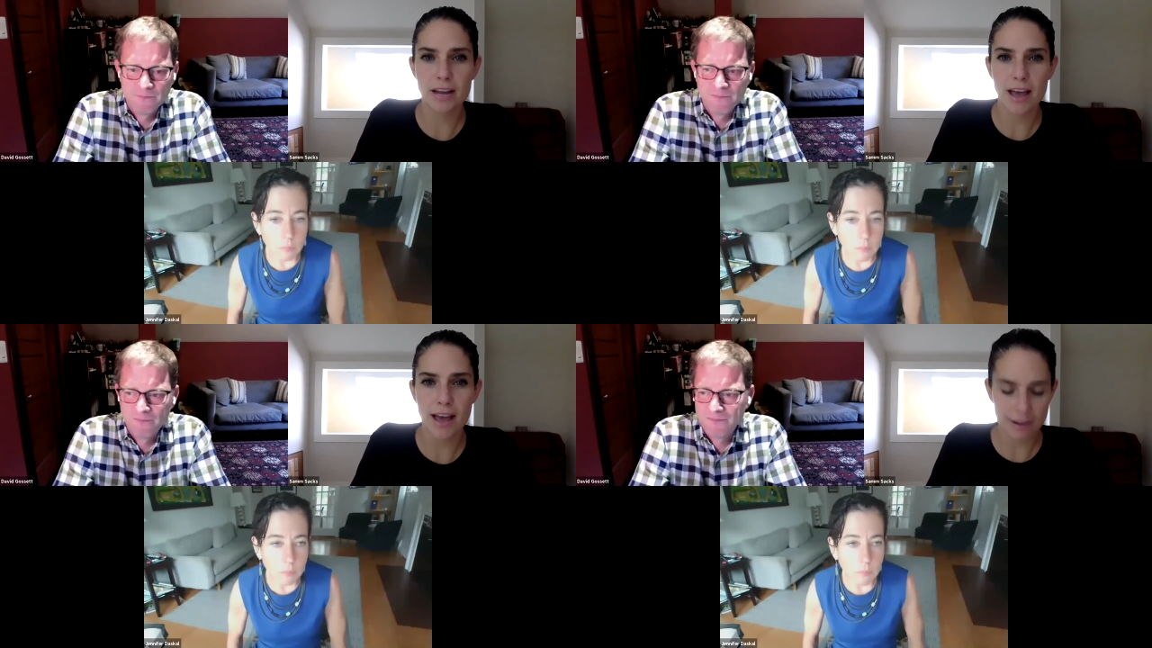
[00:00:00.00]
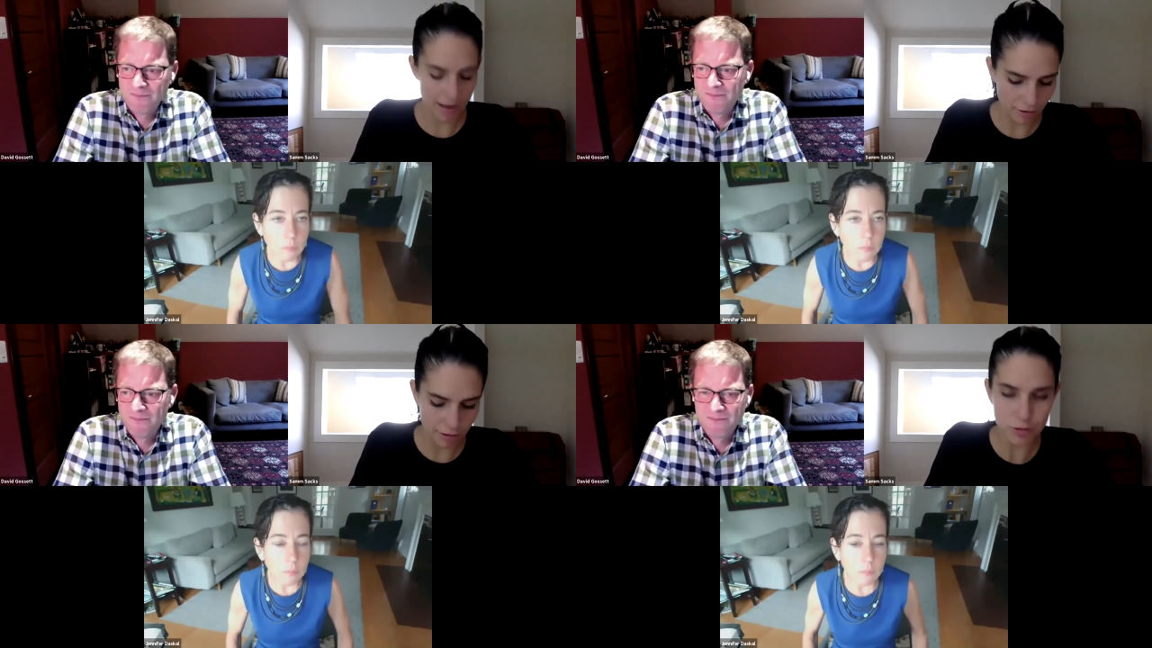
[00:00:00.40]
Speaker 1: hat
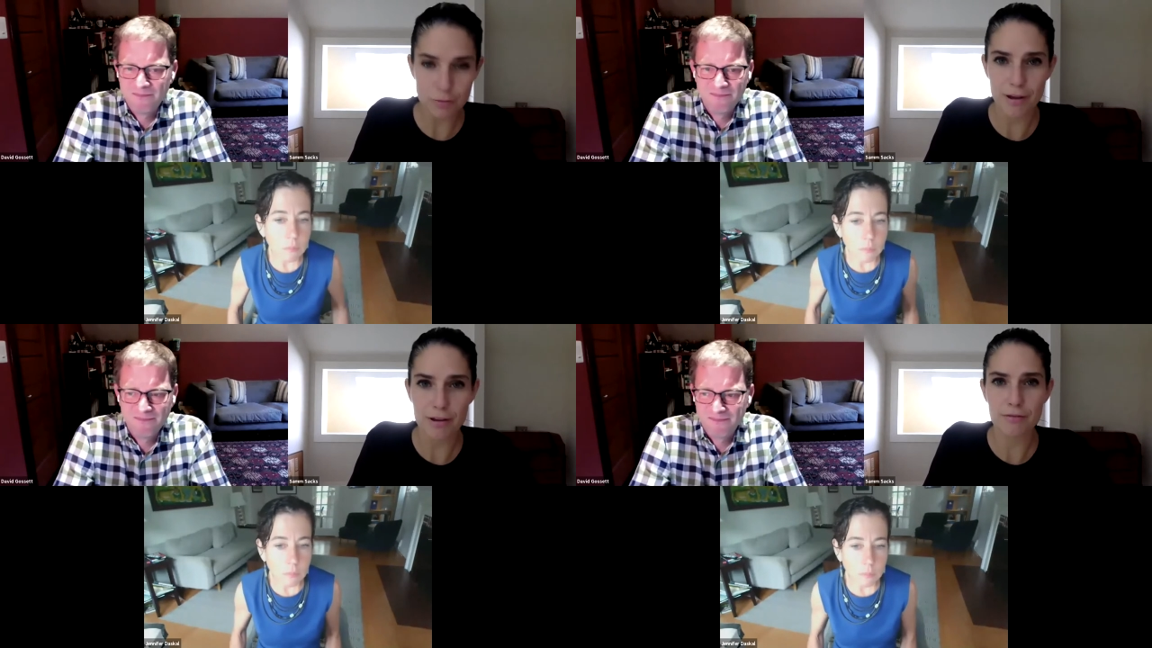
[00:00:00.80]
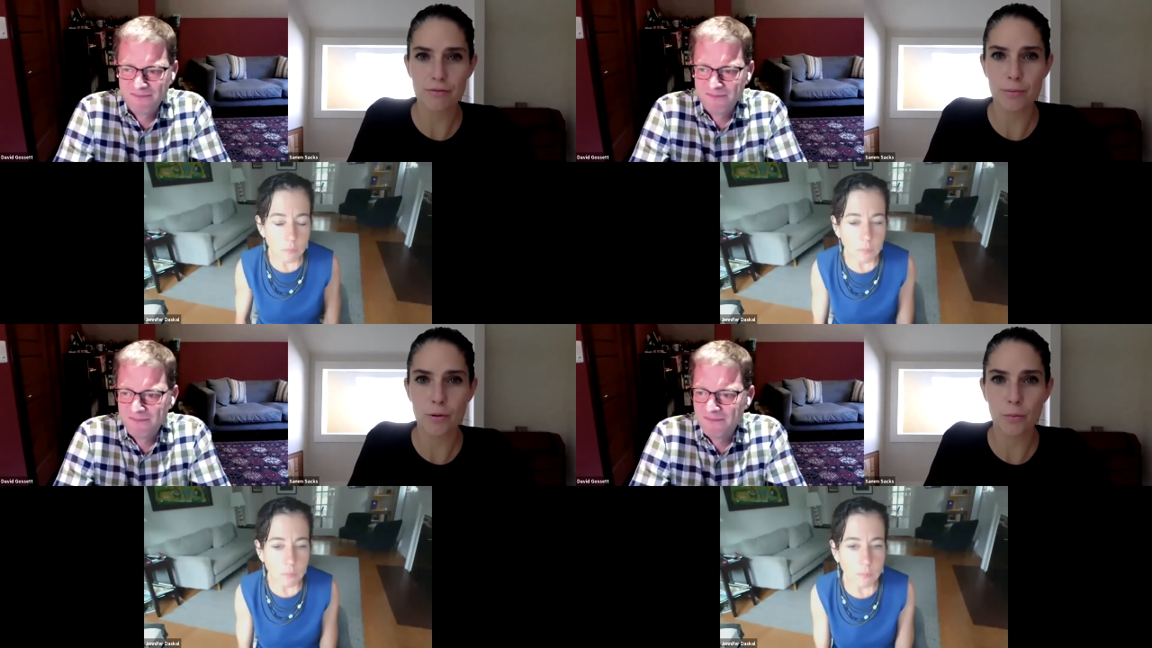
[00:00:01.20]
and also my
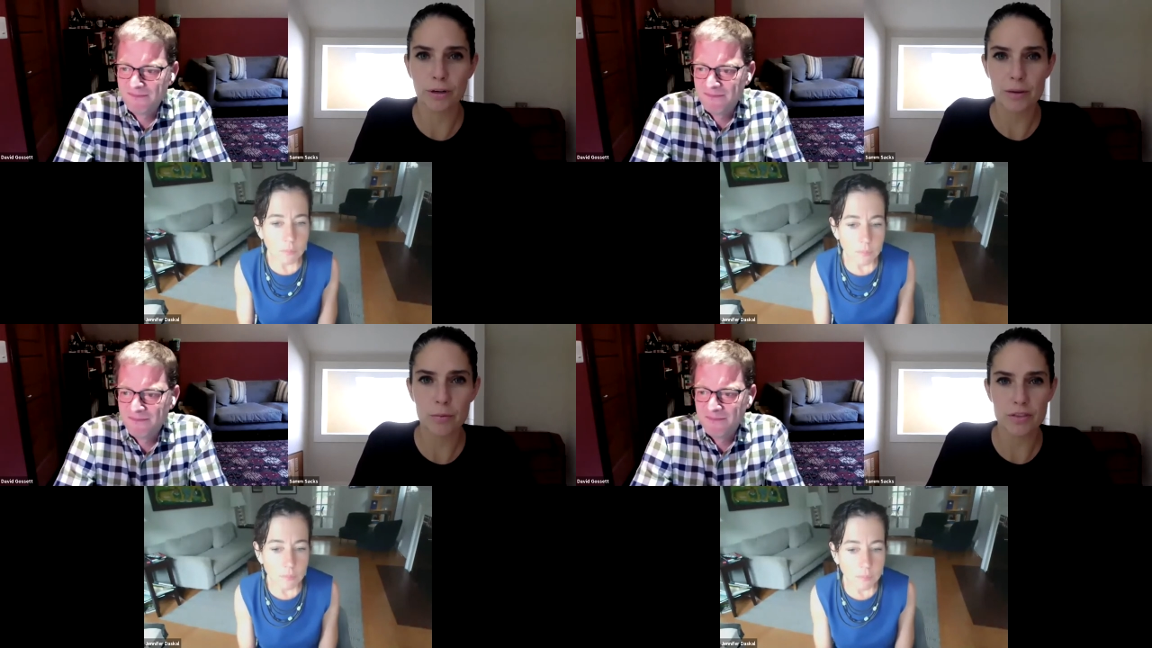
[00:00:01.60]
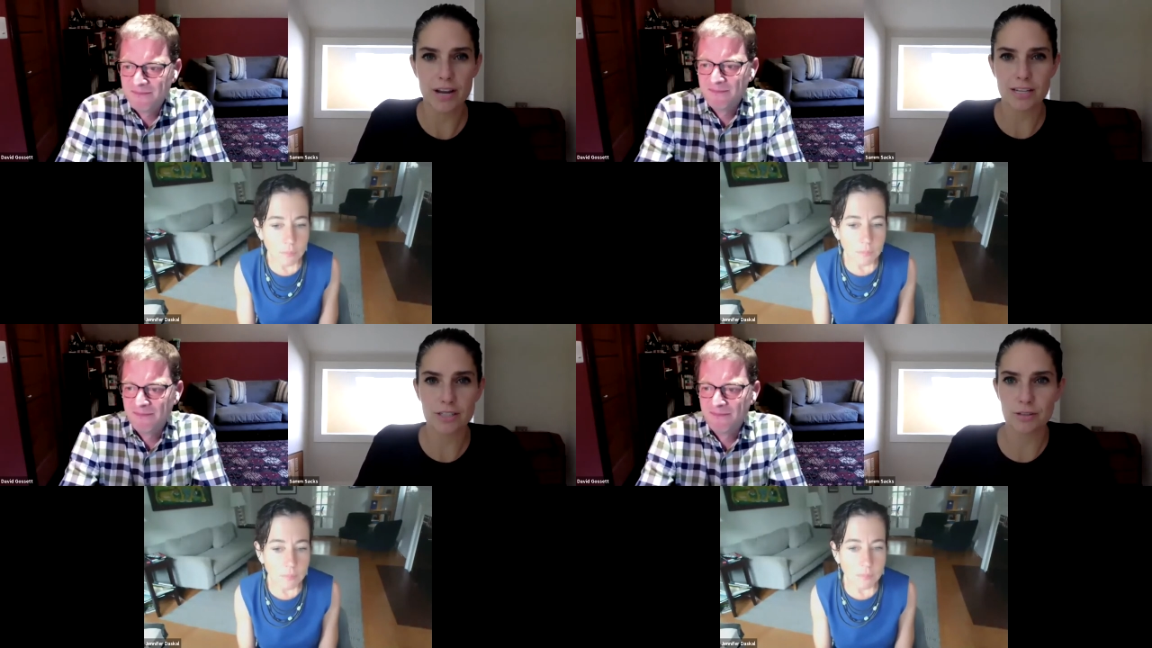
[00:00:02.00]
former working with the
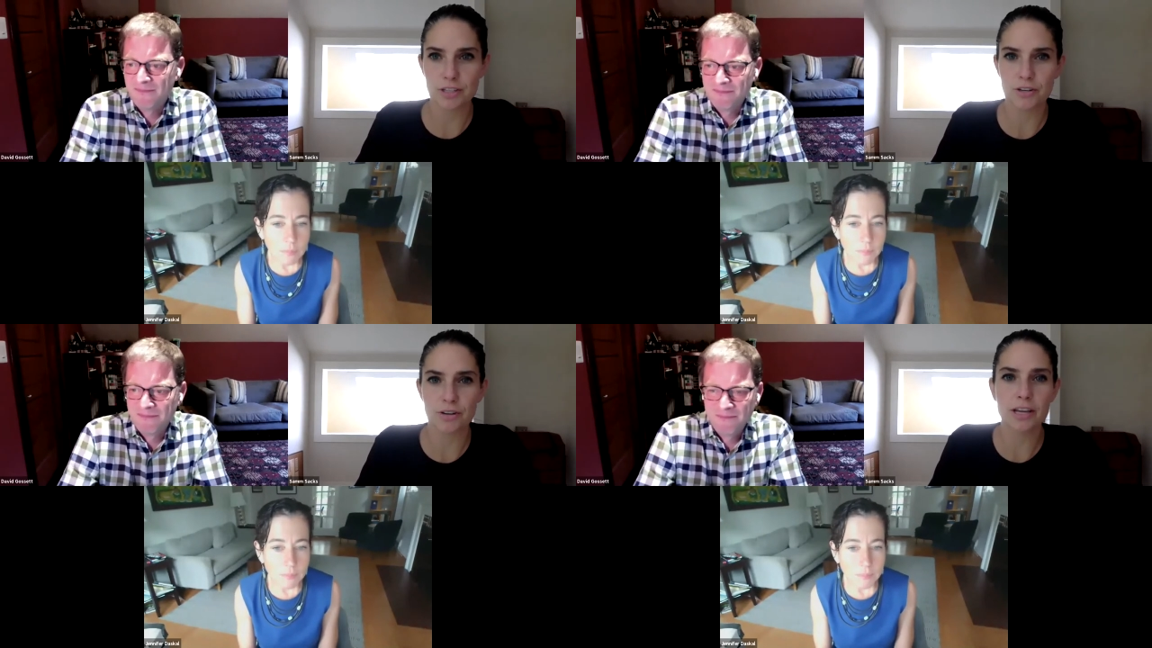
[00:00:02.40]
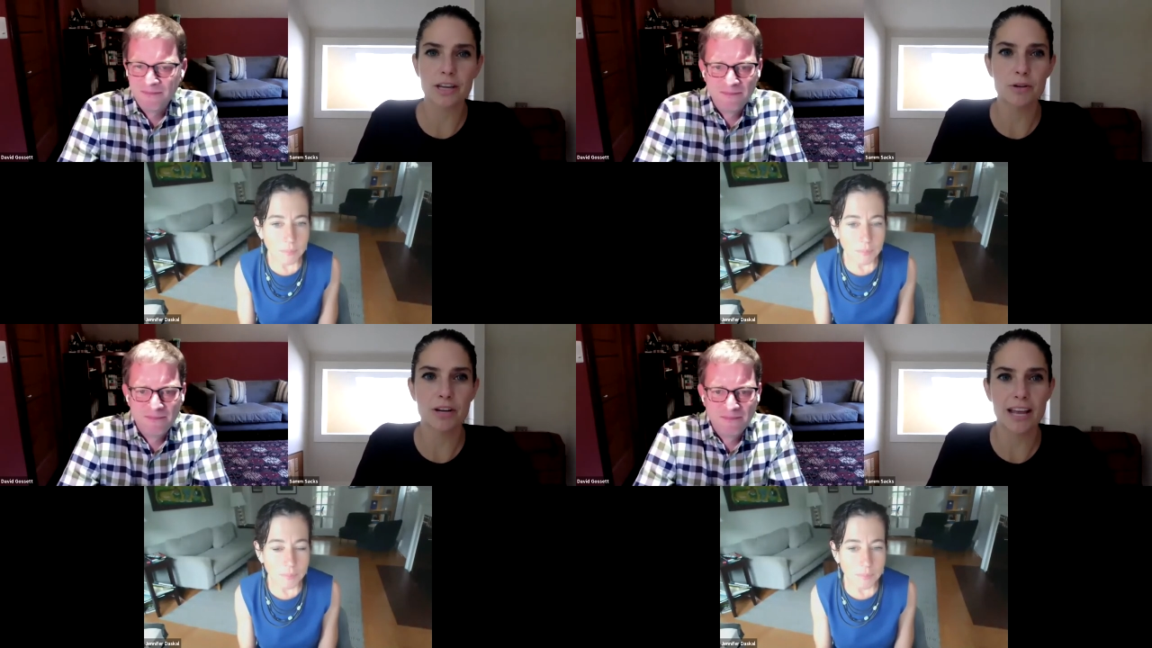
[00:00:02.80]
national security
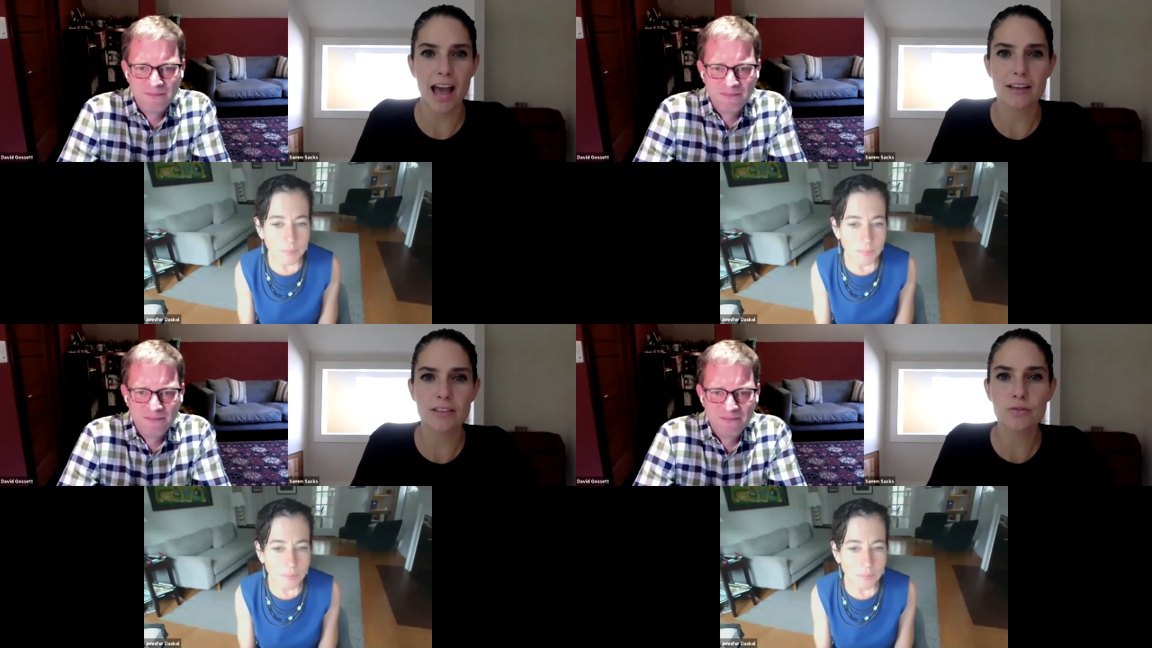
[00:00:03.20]
community hat